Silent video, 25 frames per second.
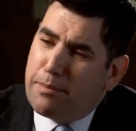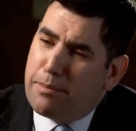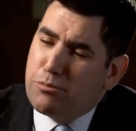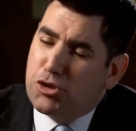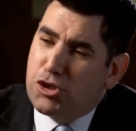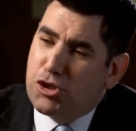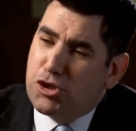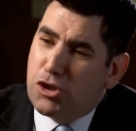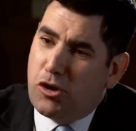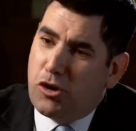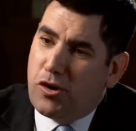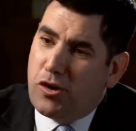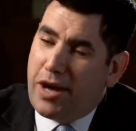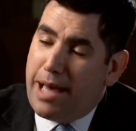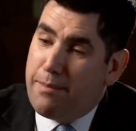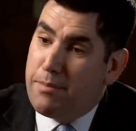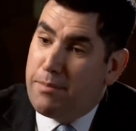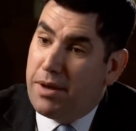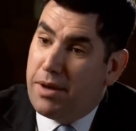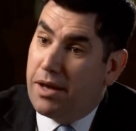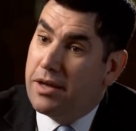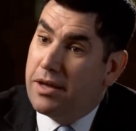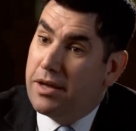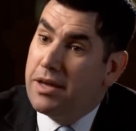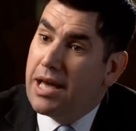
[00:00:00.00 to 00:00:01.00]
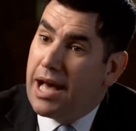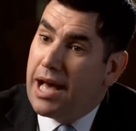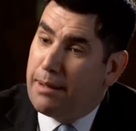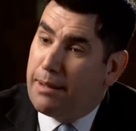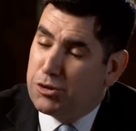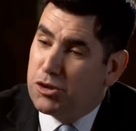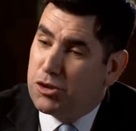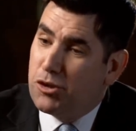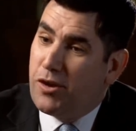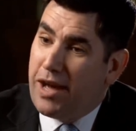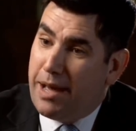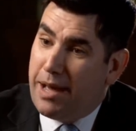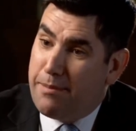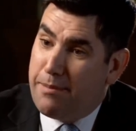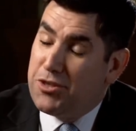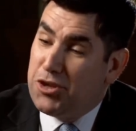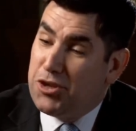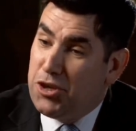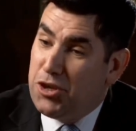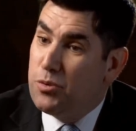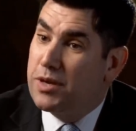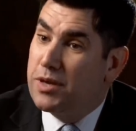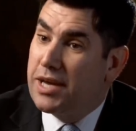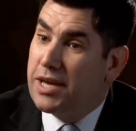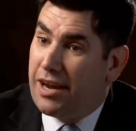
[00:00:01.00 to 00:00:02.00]
I'm sure, Emma, that
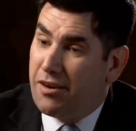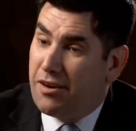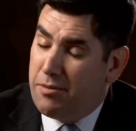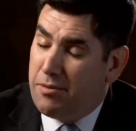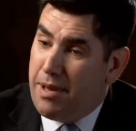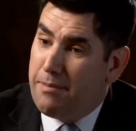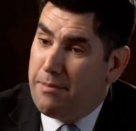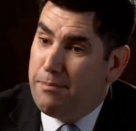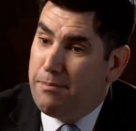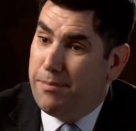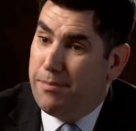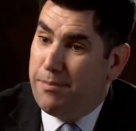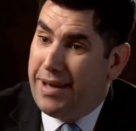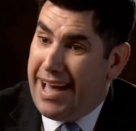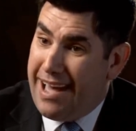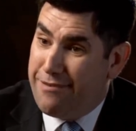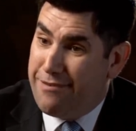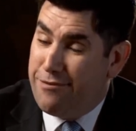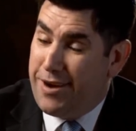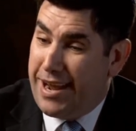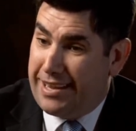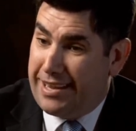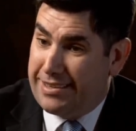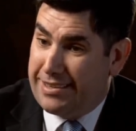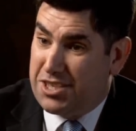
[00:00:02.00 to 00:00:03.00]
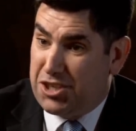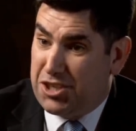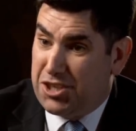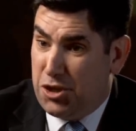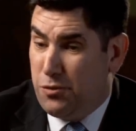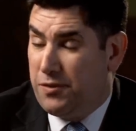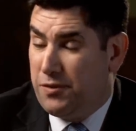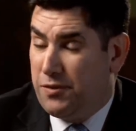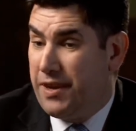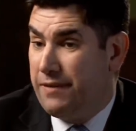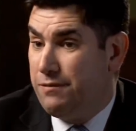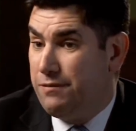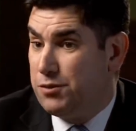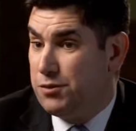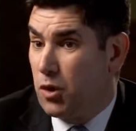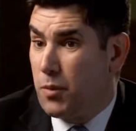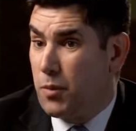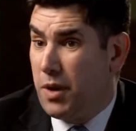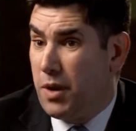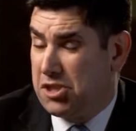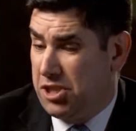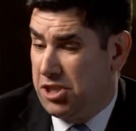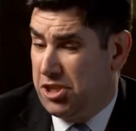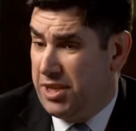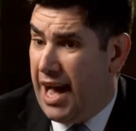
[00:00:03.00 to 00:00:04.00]
you can't remember every answer you've given to a
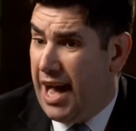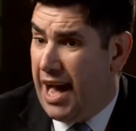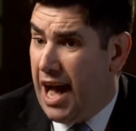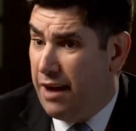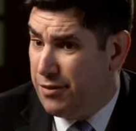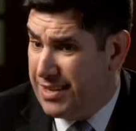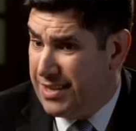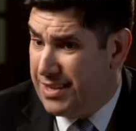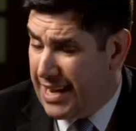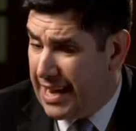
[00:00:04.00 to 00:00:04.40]
question half a decade ago.